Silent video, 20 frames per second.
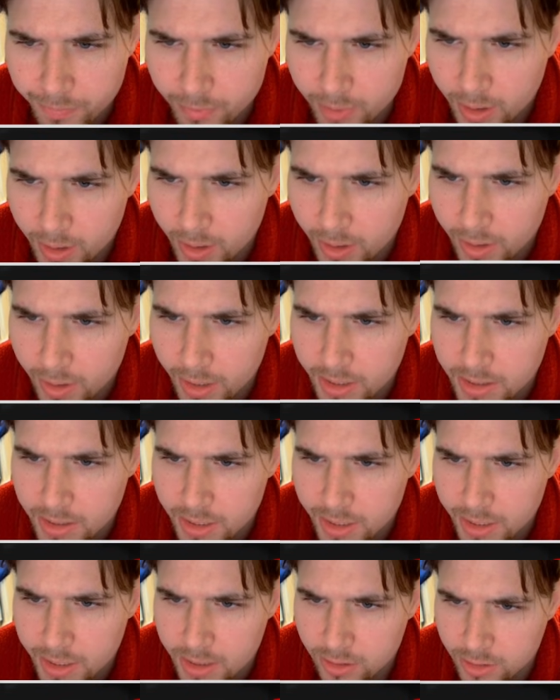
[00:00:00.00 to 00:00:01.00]
Yeah, knight
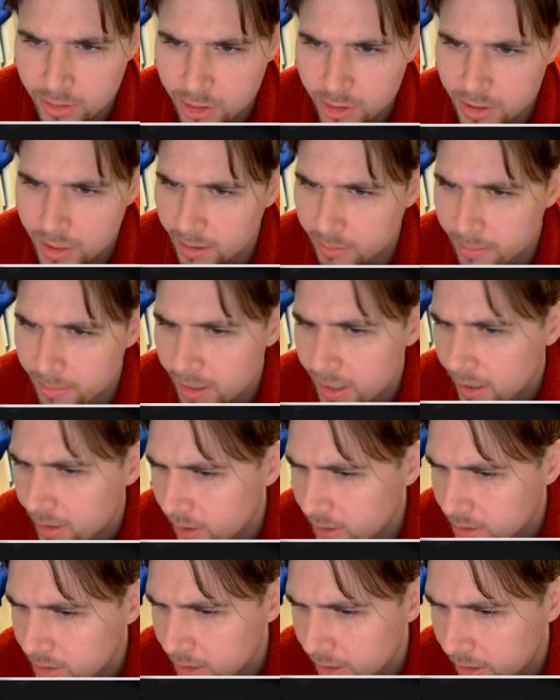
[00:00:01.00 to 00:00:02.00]
takes, I'll just take back. They
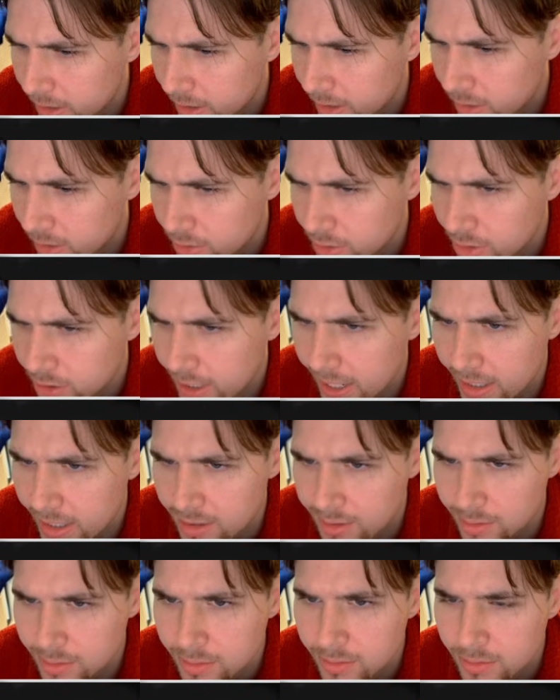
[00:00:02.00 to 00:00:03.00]
take, and I'll just
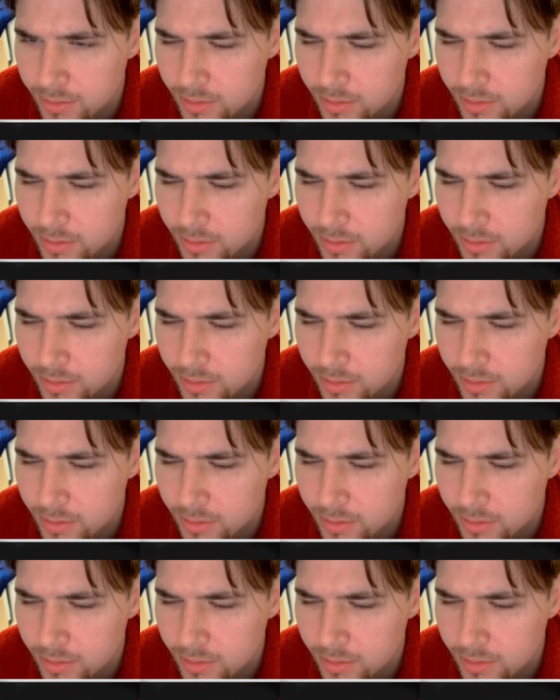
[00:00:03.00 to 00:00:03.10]
castle.